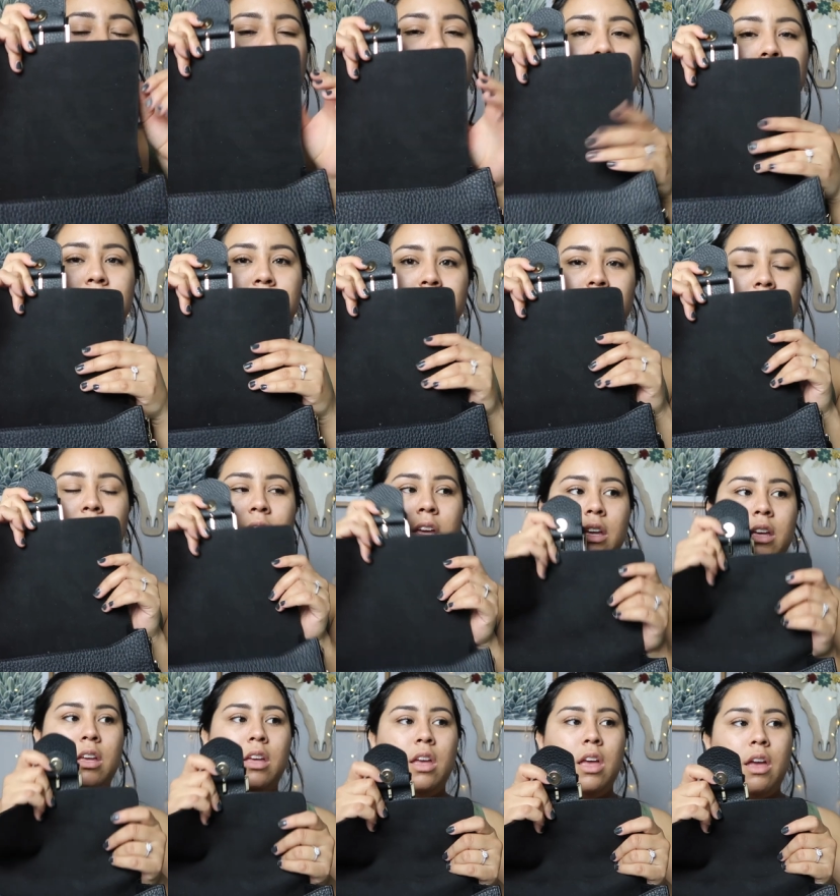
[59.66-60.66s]
I honestly
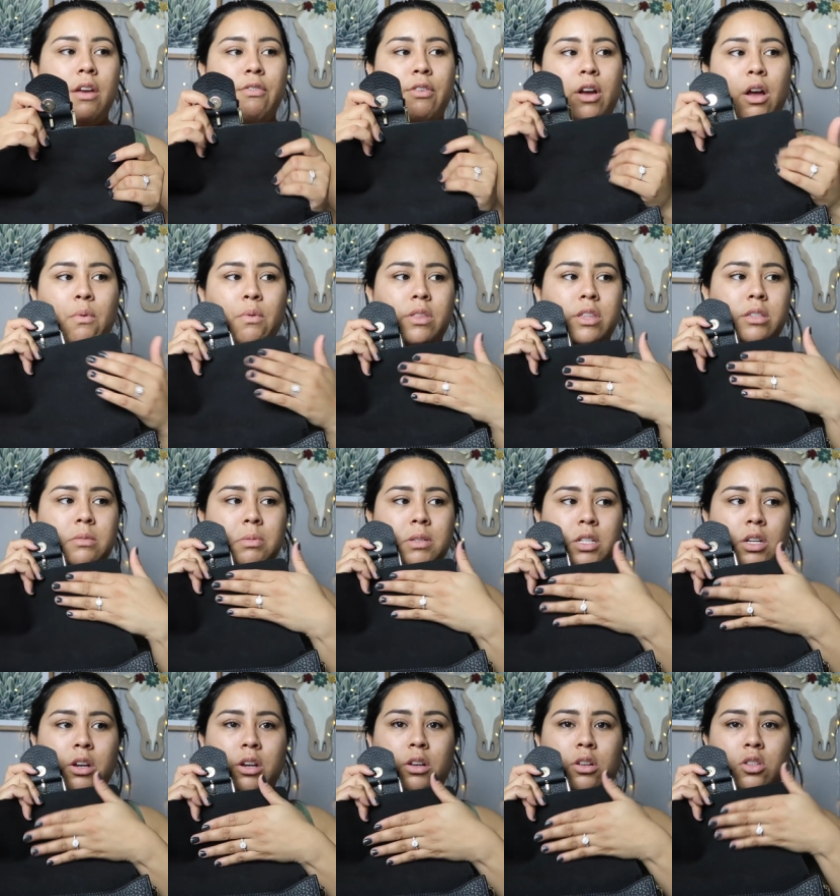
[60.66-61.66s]
forgot what this
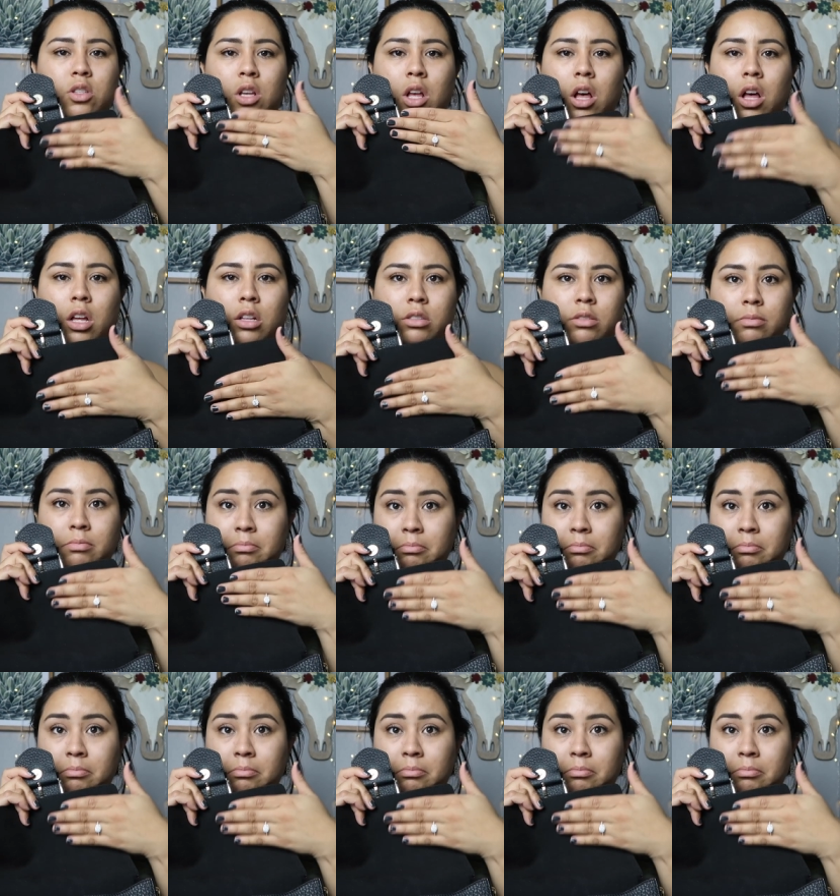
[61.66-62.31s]
material is called.